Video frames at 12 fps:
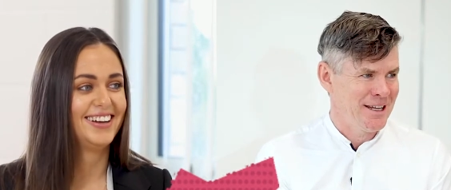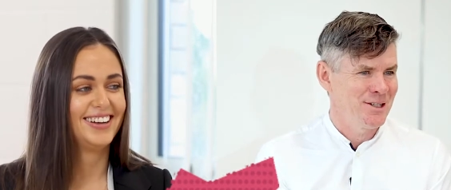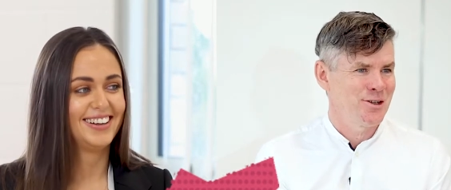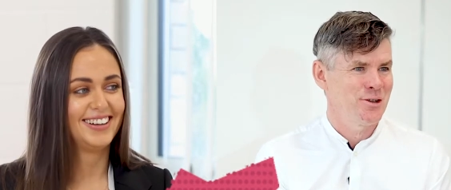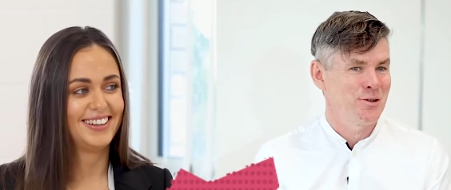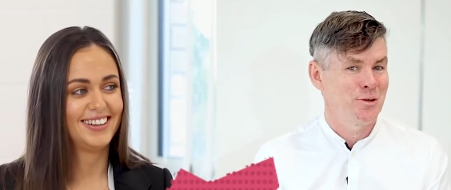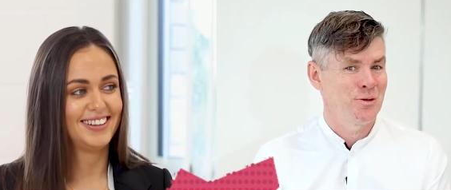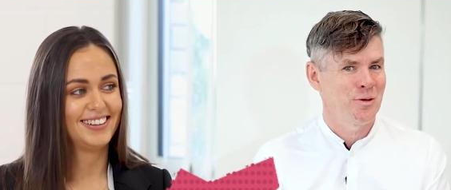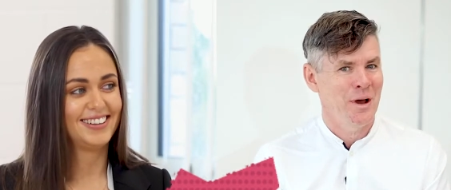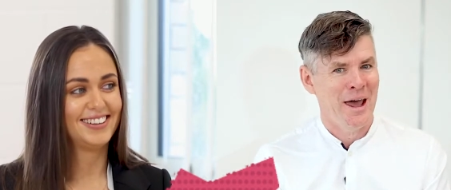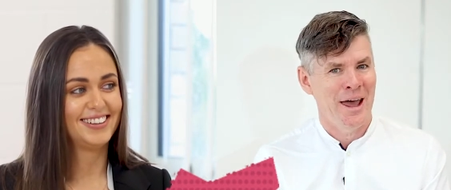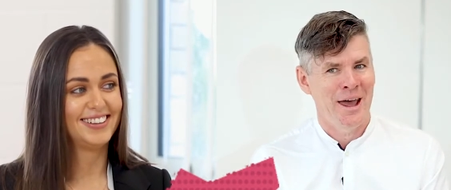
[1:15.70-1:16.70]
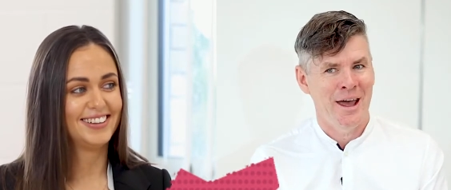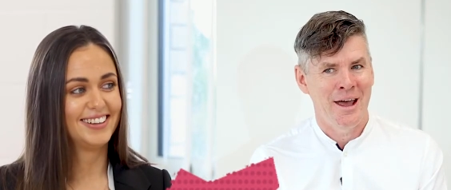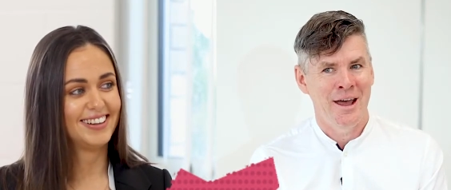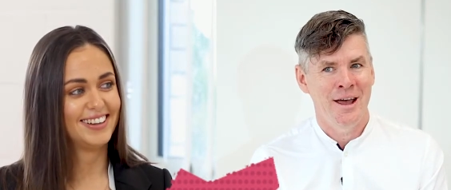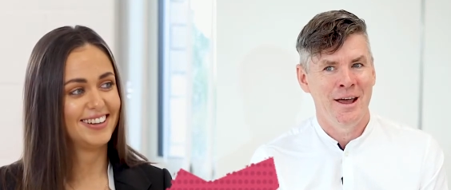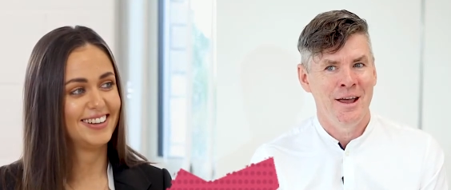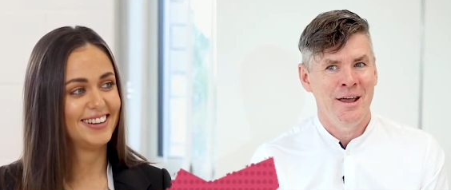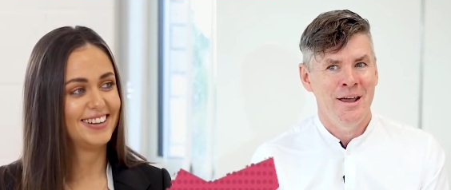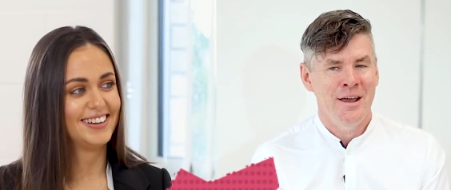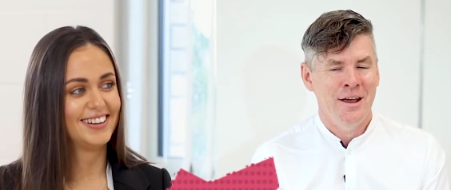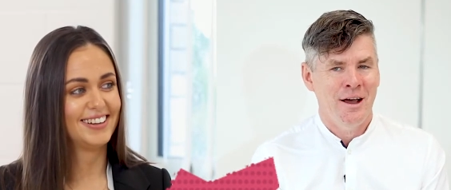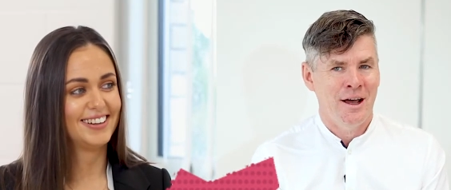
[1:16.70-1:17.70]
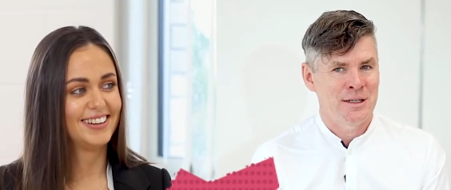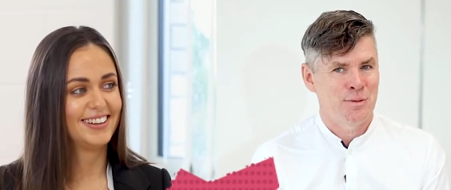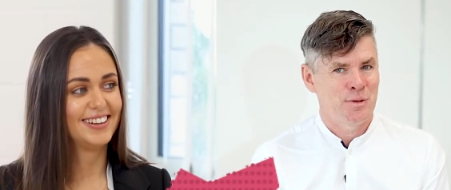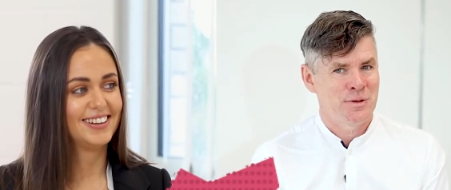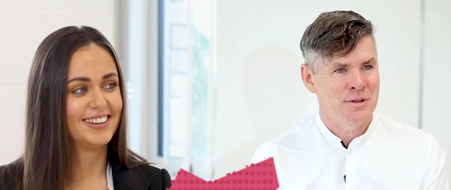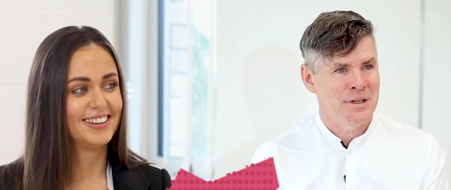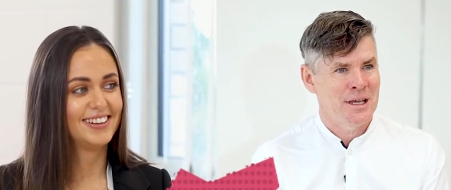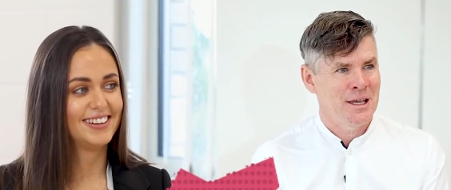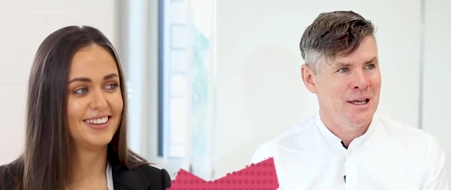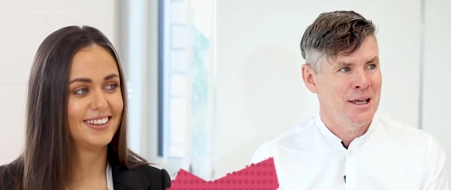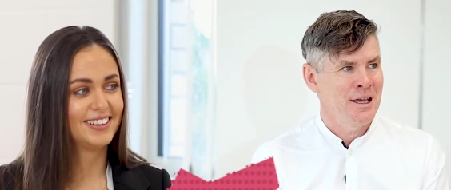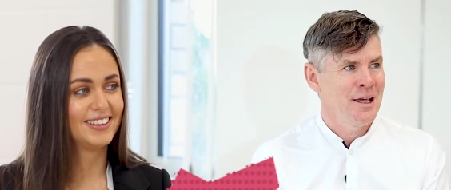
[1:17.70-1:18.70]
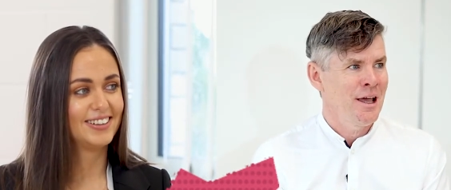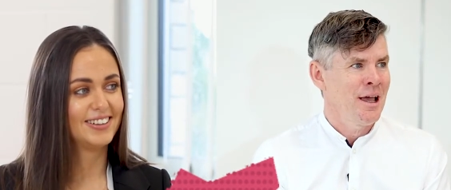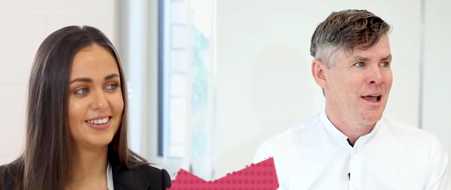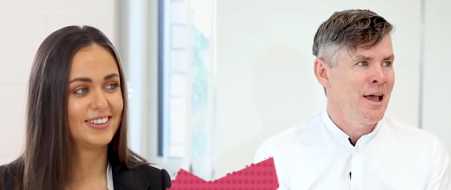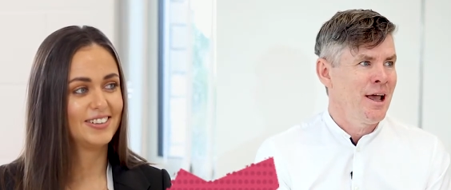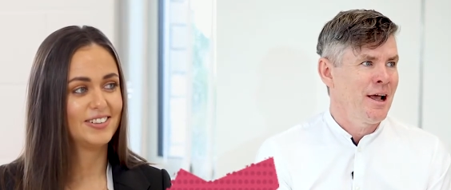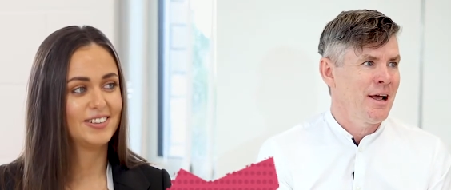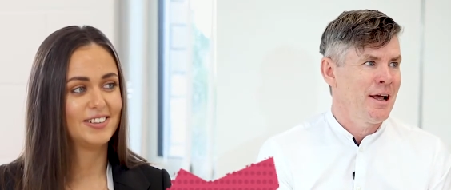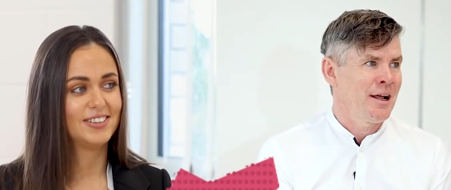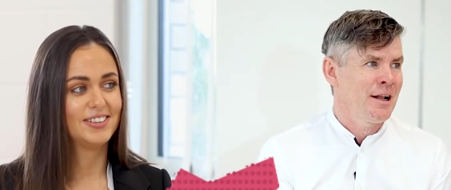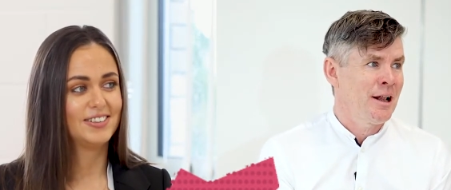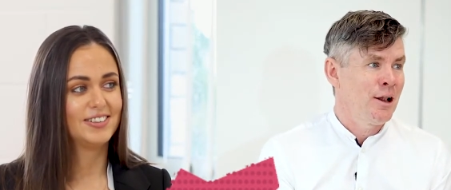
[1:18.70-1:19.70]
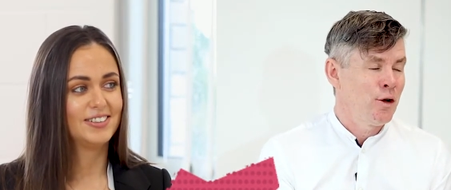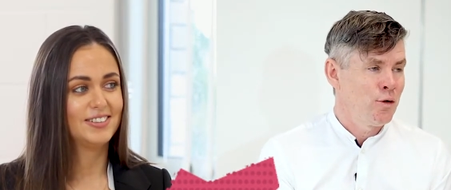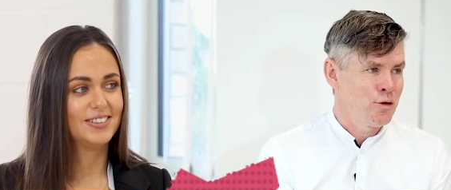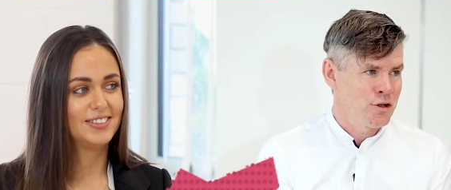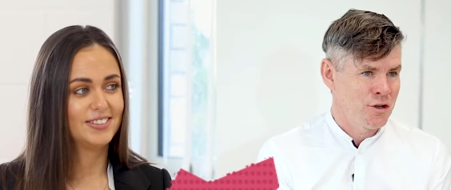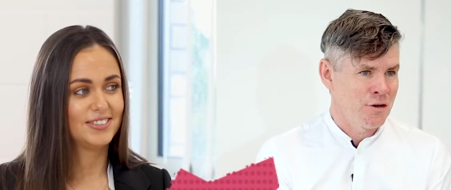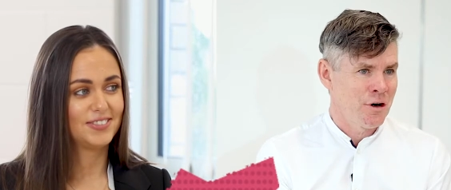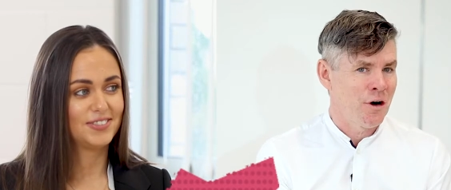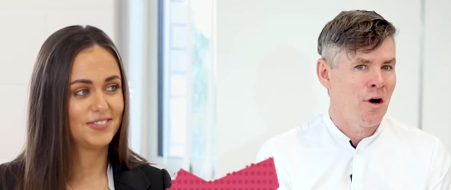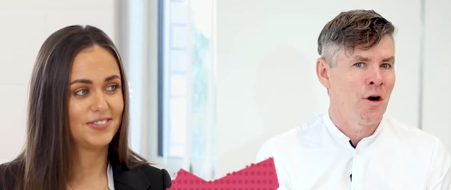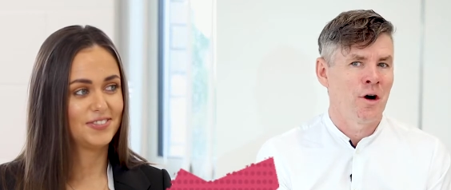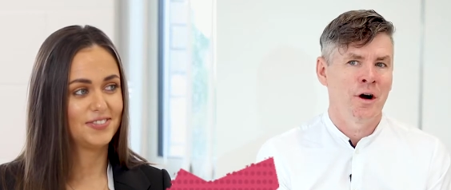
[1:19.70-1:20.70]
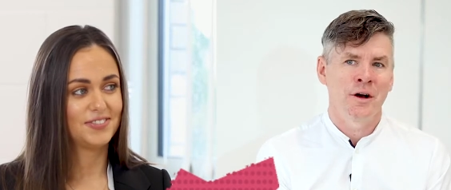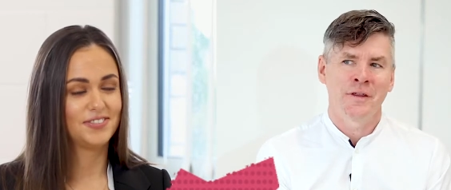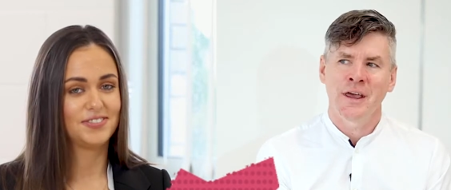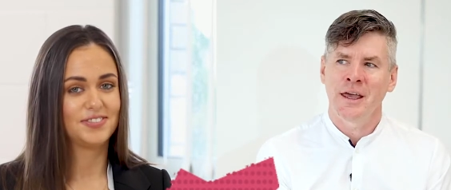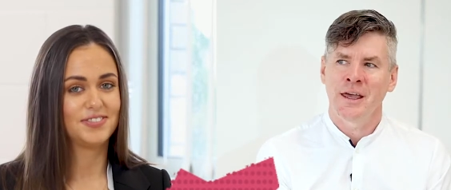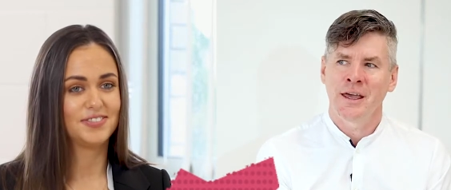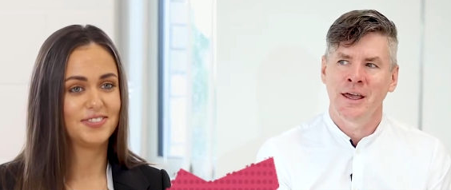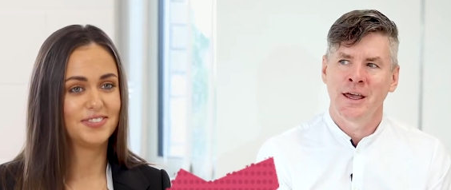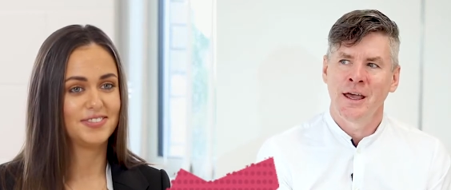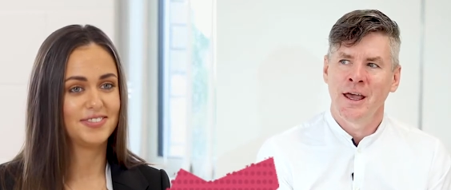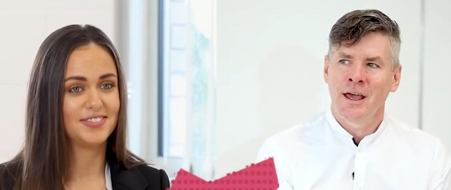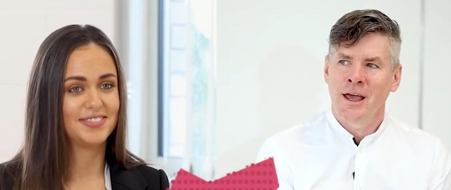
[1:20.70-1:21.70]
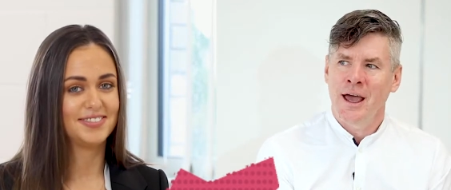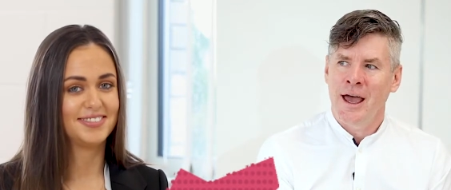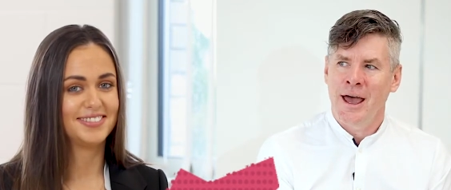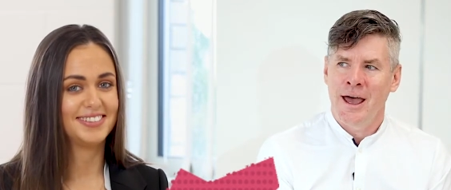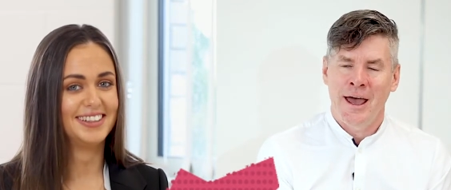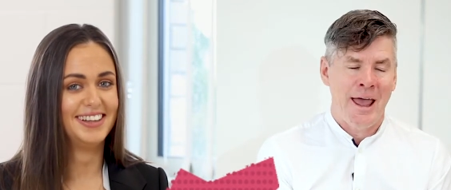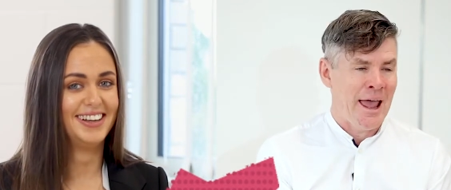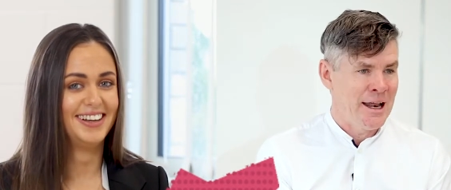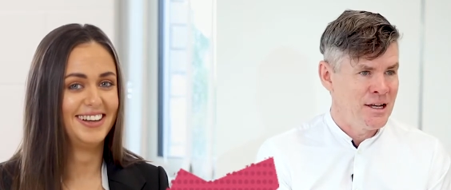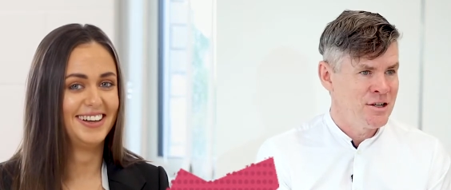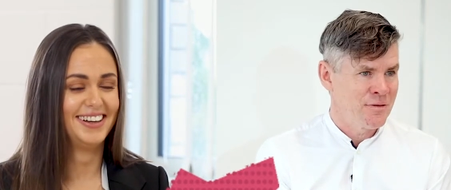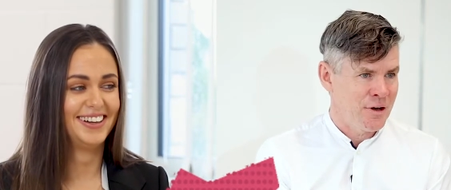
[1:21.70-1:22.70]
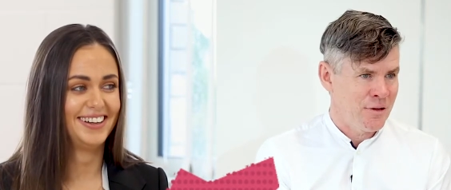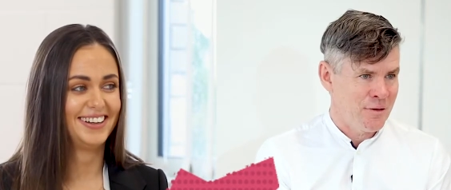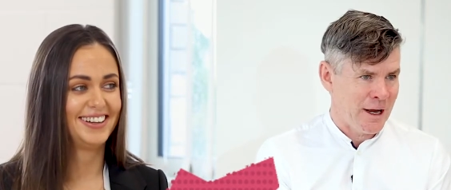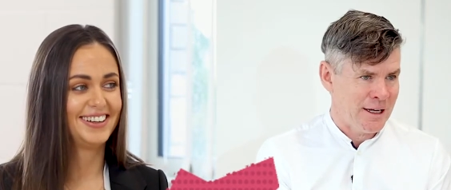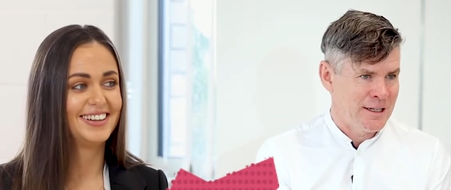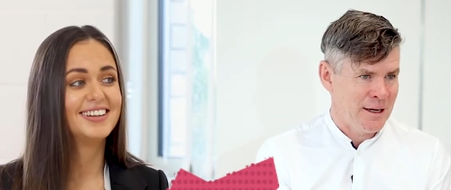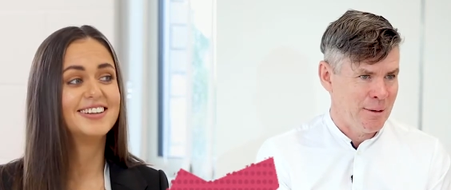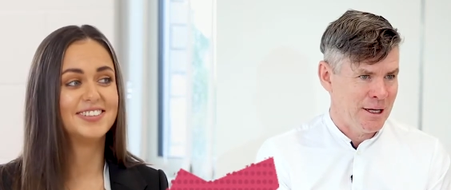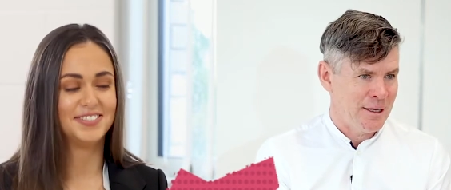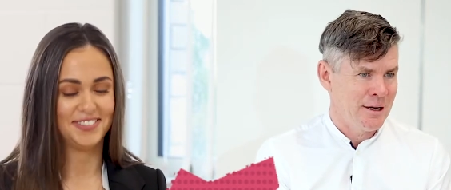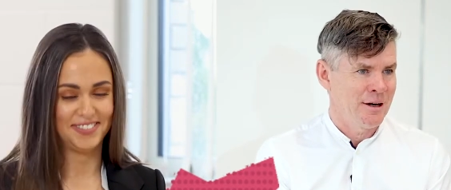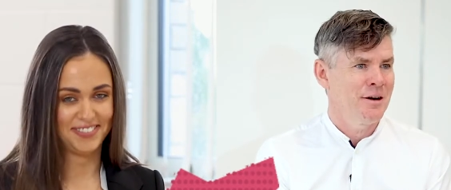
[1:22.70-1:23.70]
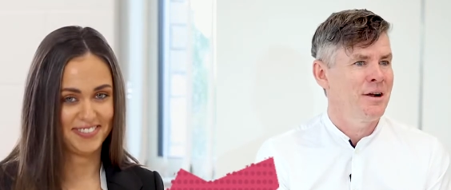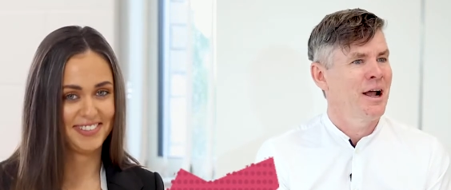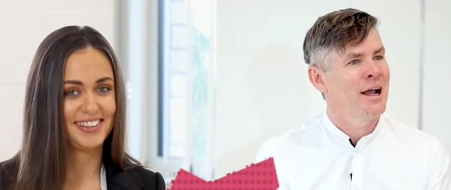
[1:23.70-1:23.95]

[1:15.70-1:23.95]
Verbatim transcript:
Speaker 1: into, uh, I suppose, the closure or the uh, end of another academic year.